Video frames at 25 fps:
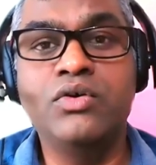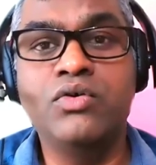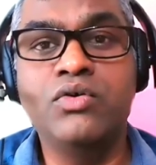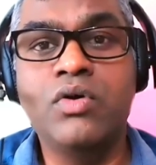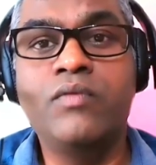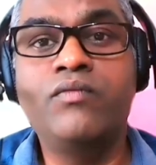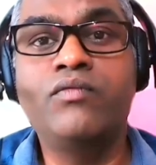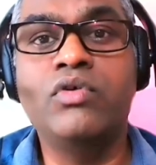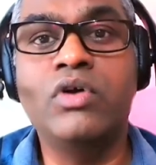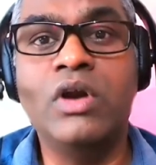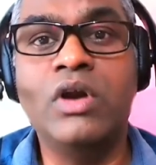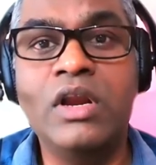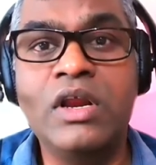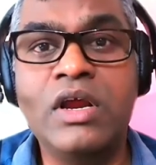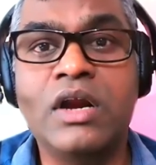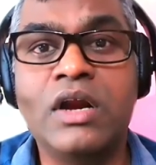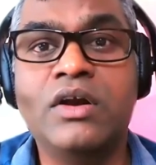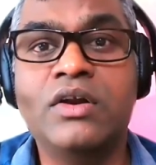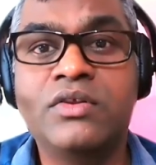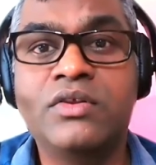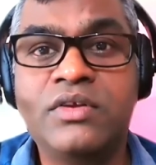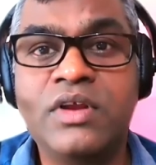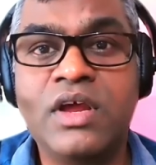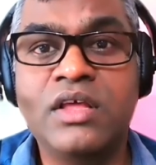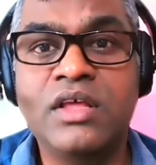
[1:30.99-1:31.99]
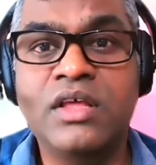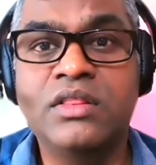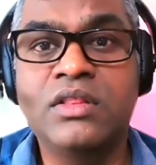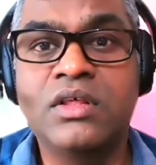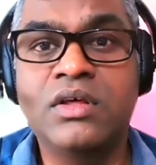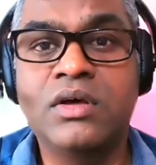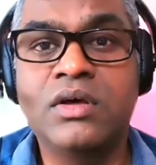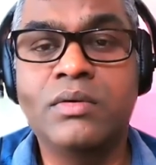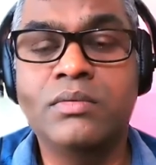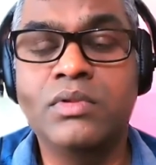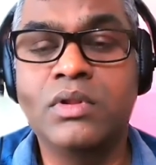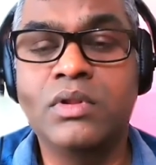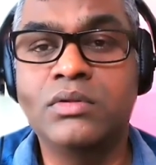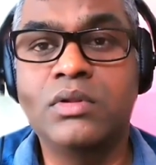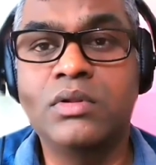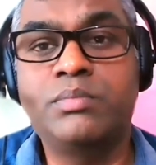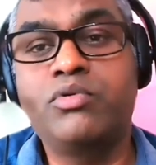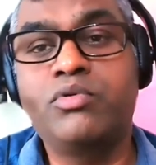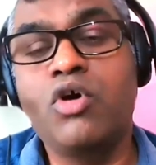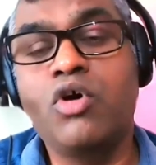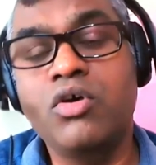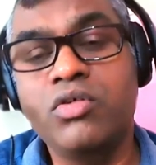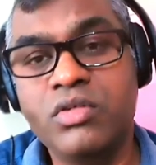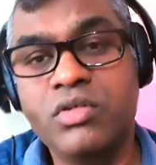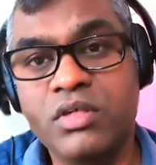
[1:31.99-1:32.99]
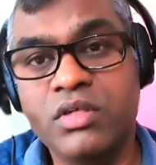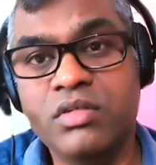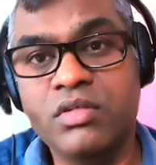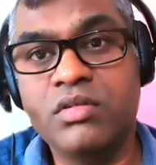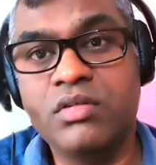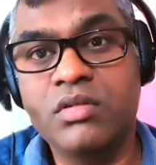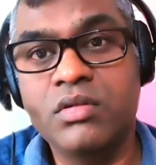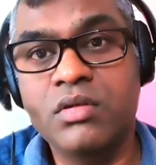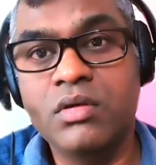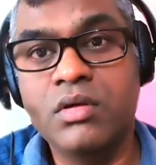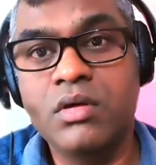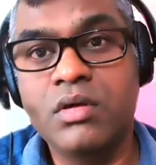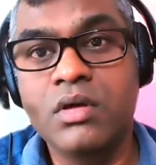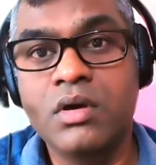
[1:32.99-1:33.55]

you have to really understand the process.